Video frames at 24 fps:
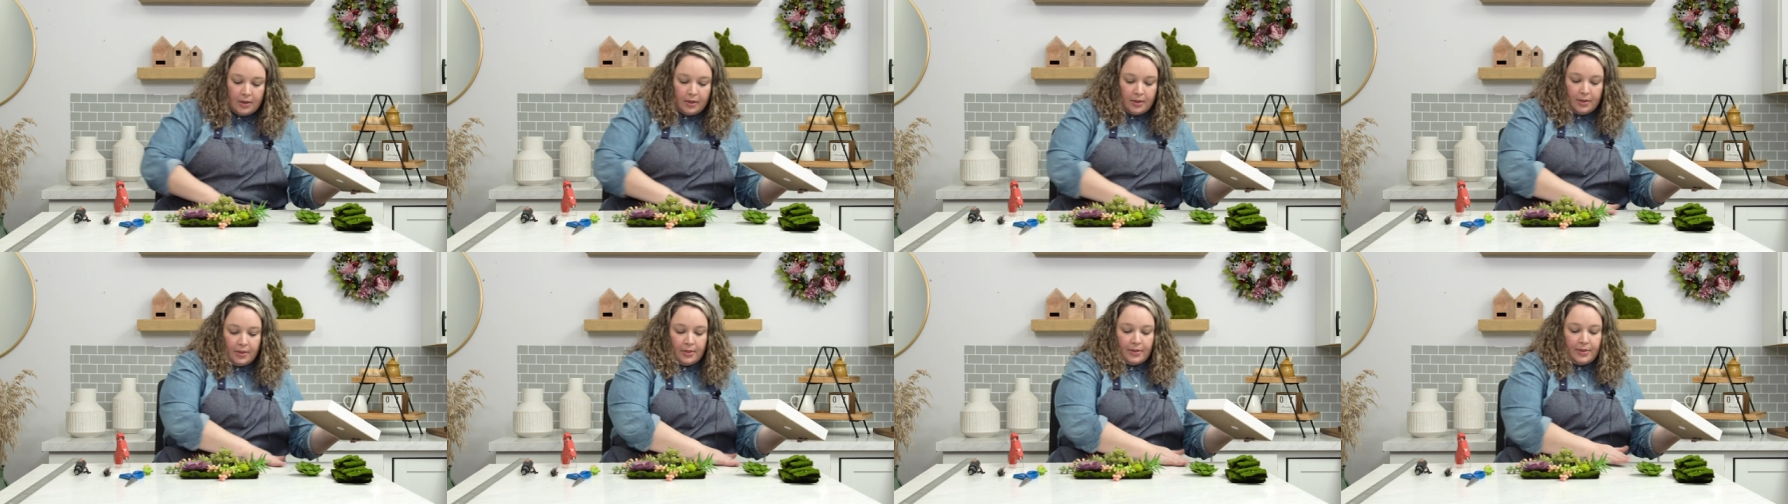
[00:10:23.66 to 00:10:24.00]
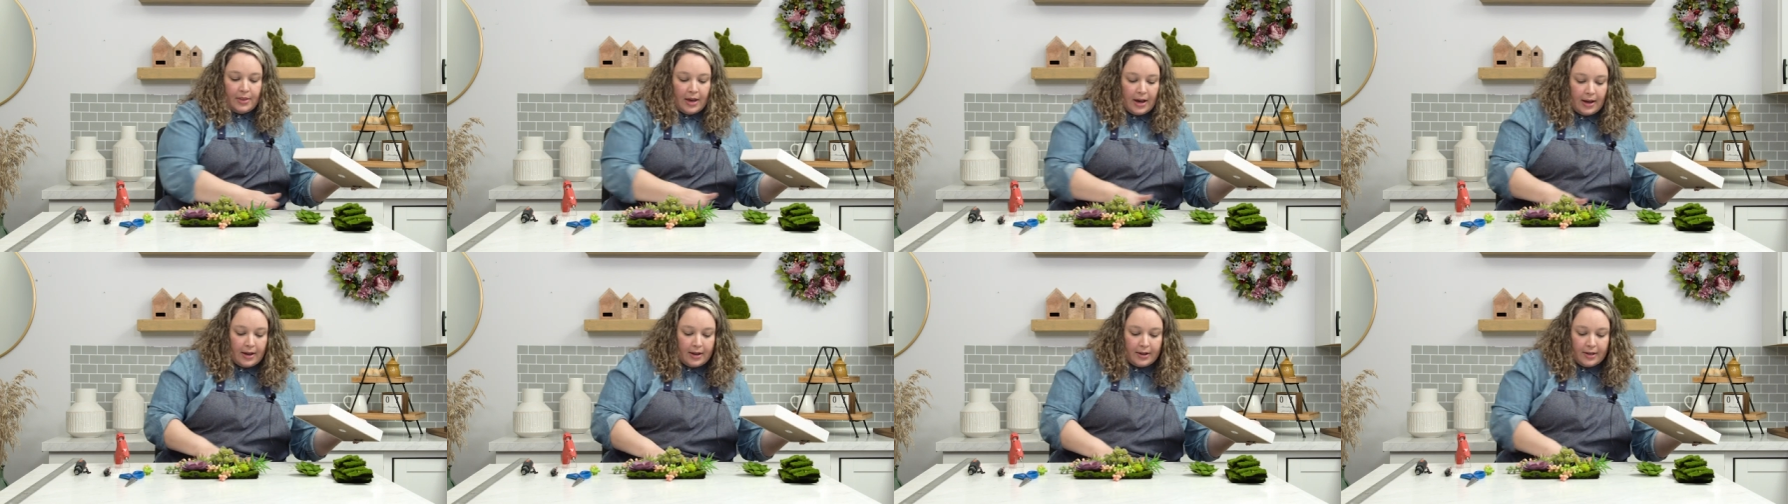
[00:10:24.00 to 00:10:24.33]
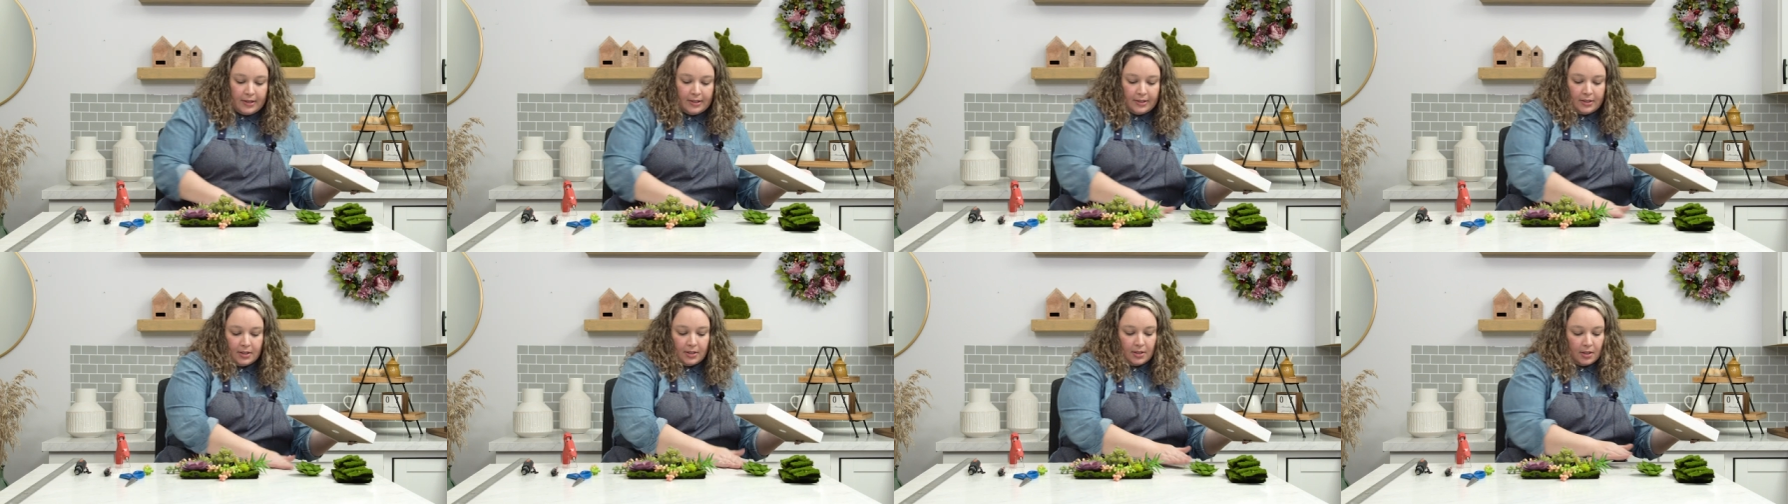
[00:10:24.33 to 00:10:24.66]

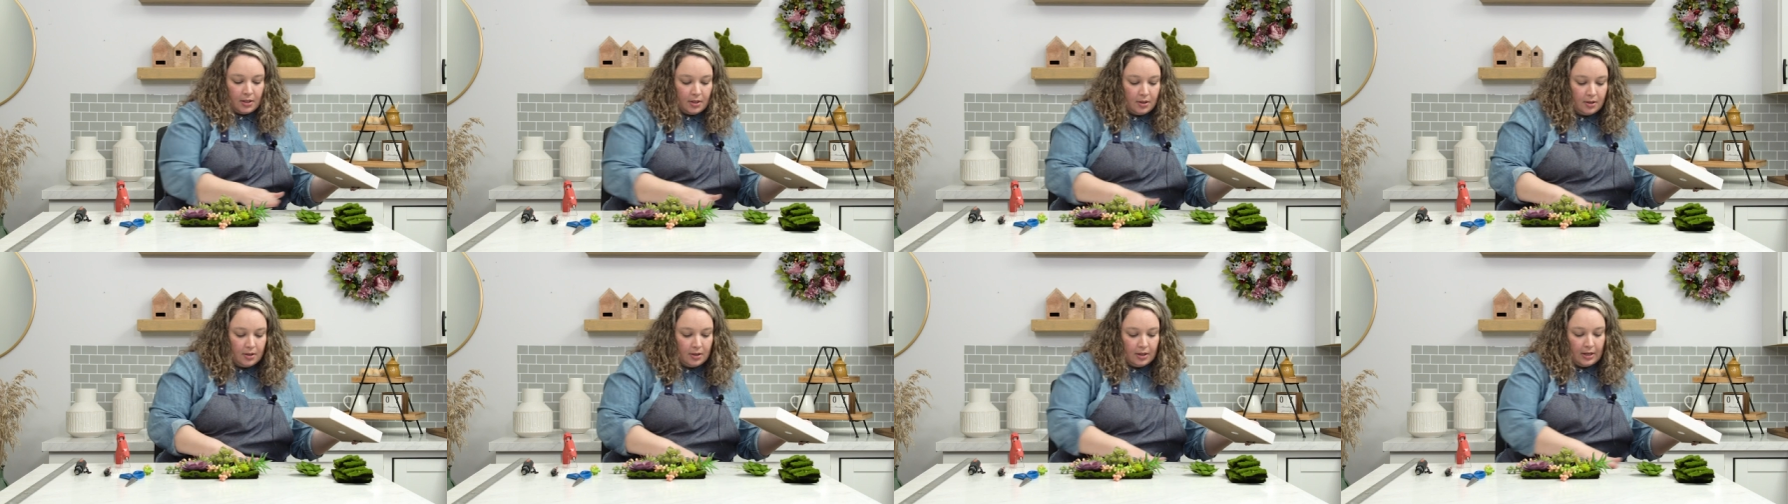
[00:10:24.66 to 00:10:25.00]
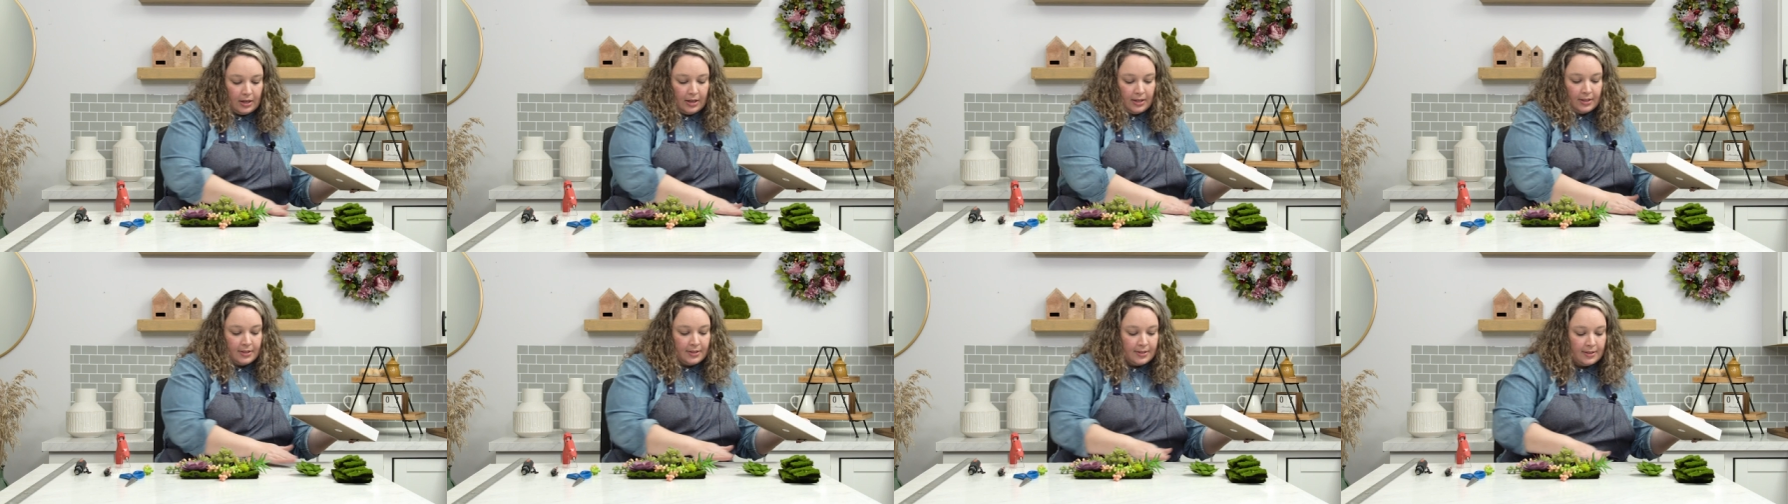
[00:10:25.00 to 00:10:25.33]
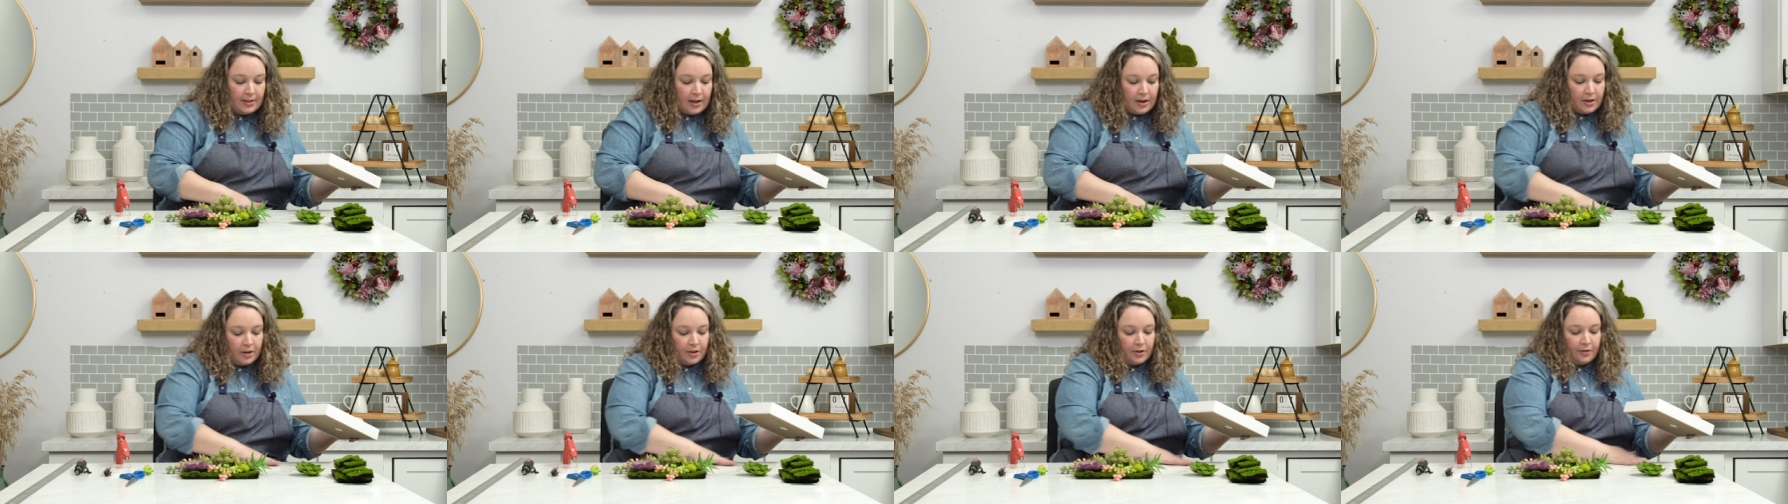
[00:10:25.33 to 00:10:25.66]
that it's
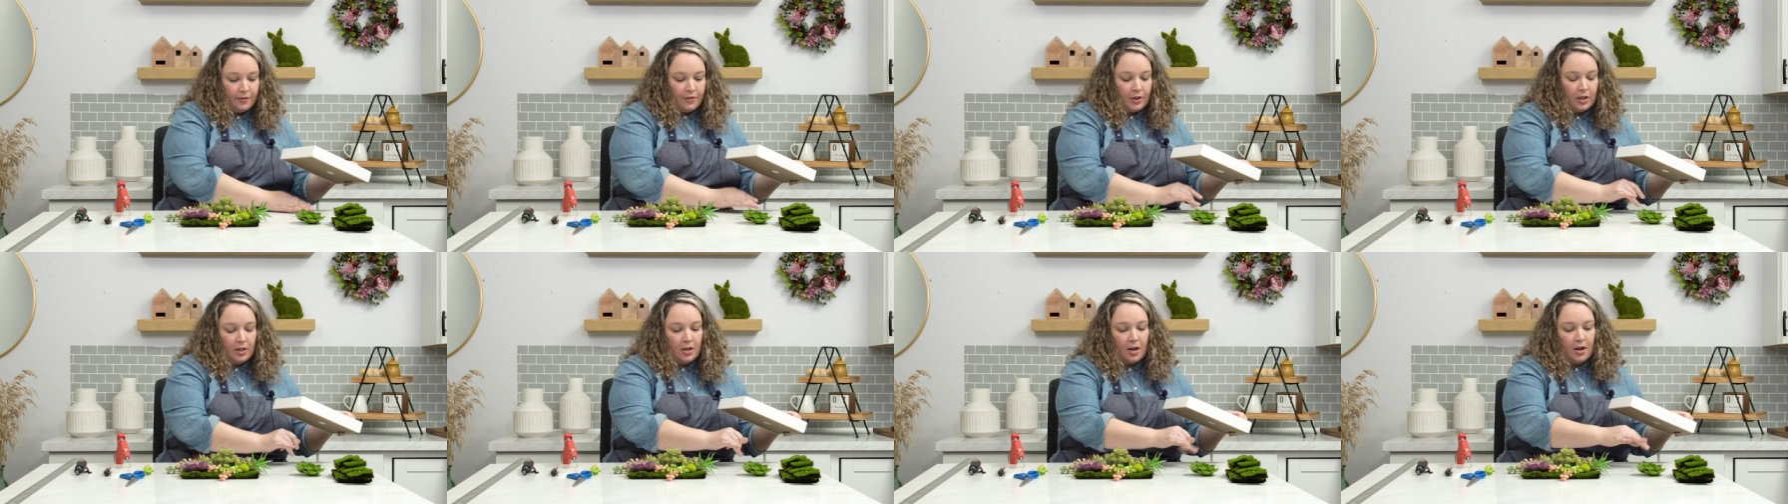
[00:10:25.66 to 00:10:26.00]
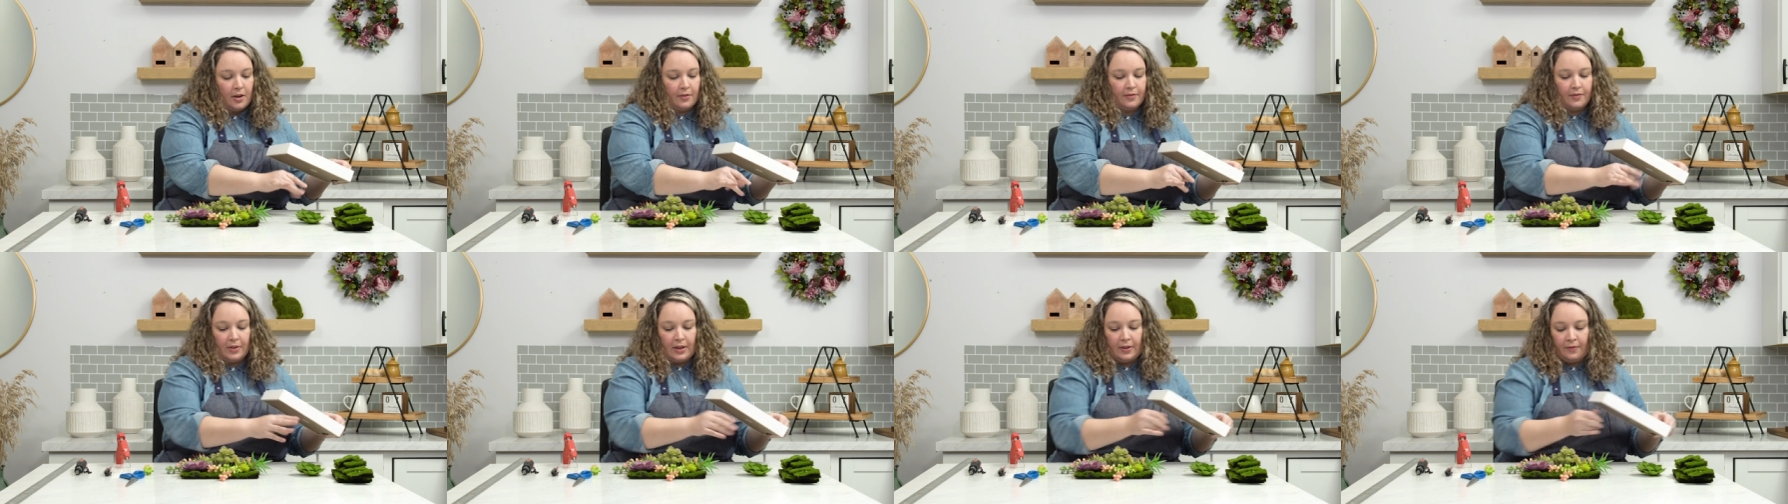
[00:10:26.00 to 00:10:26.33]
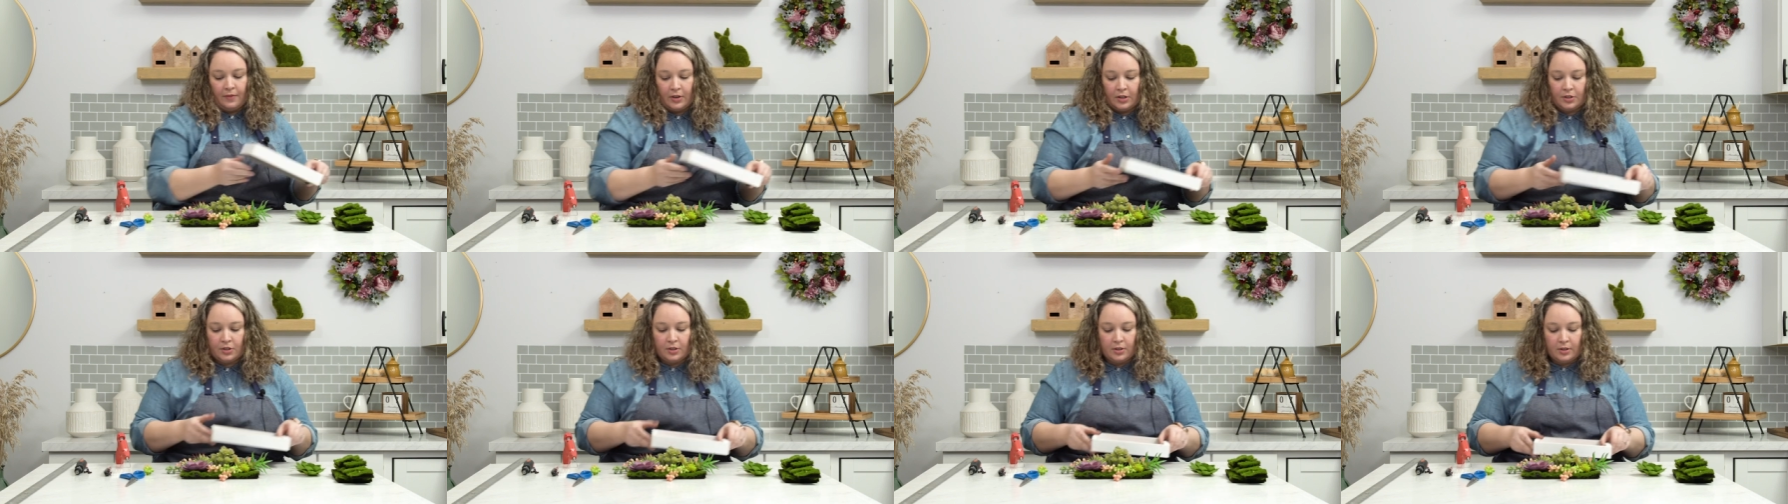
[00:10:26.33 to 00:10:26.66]
not going to fall off
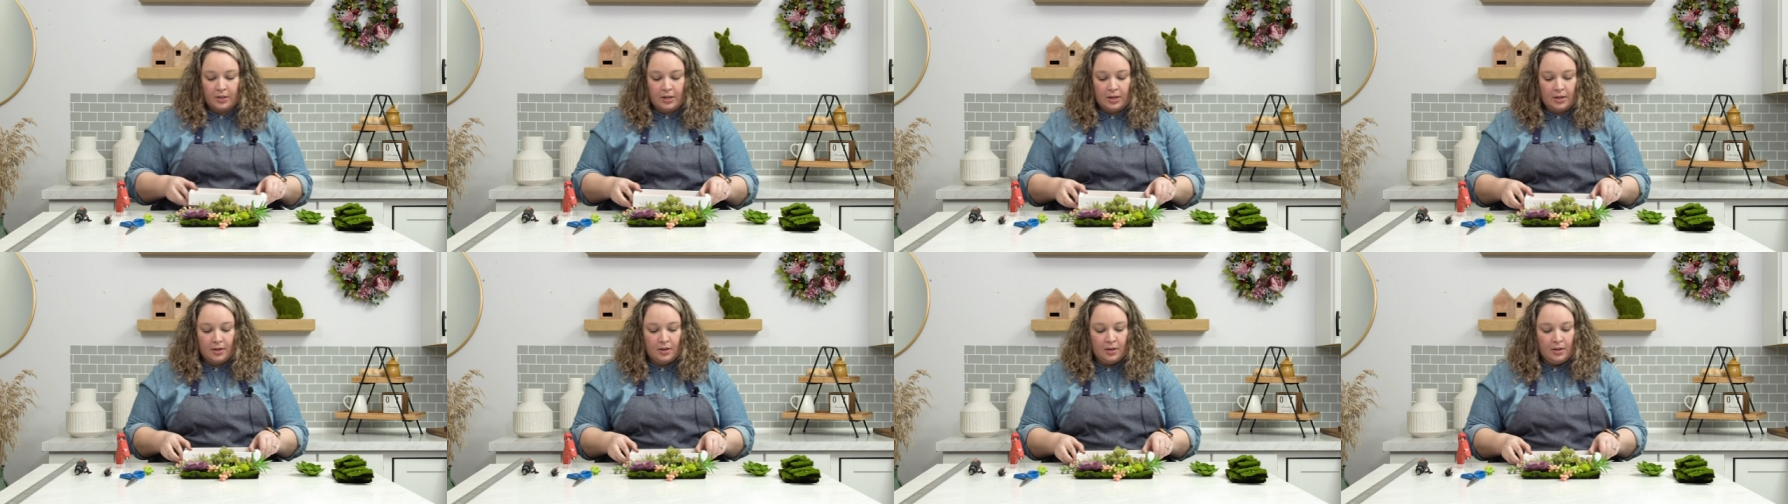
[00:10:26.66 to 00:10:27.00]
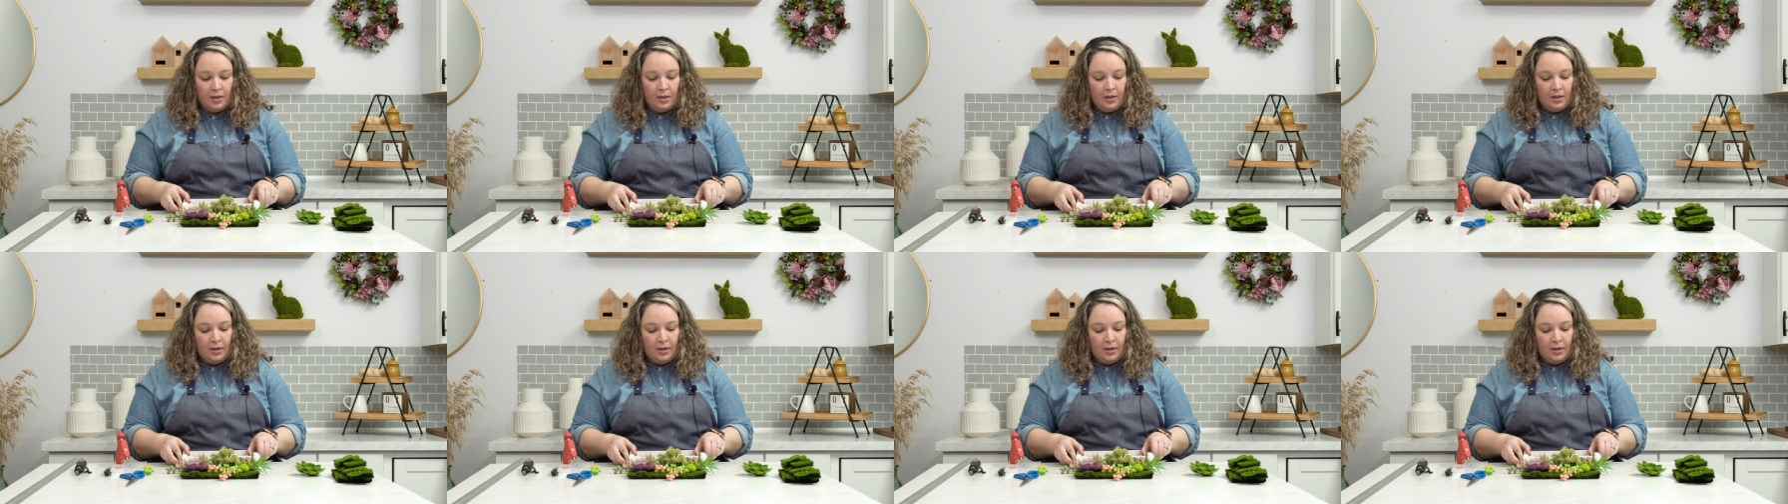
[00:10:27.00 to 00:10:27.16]
eventually.